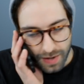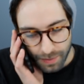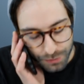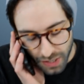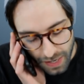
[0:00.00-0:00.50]
I'm
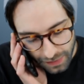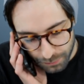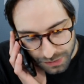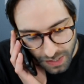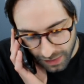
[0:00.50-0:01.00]

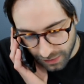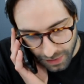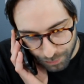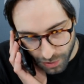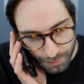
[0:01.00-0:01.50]
trying. I
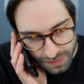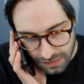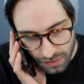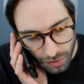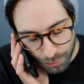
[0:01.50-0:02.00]
promise.
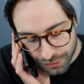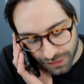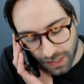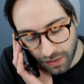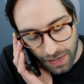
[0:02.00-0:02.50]
It's almost there.